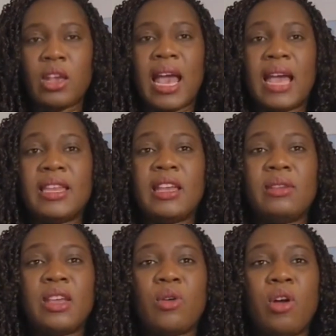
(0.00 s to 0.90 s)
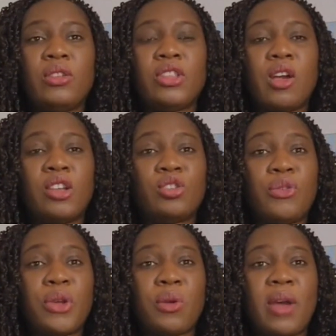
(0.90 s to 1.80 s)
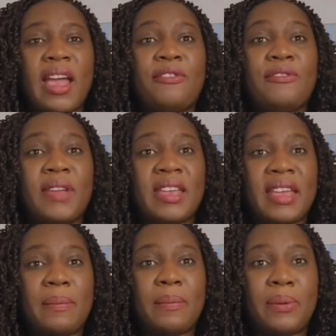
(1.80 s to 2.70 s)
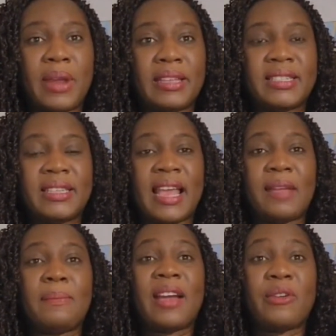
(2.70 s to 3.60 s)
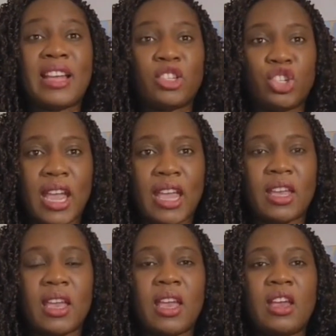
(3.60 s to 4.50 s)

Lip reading: And they also require fingerprints, like background check.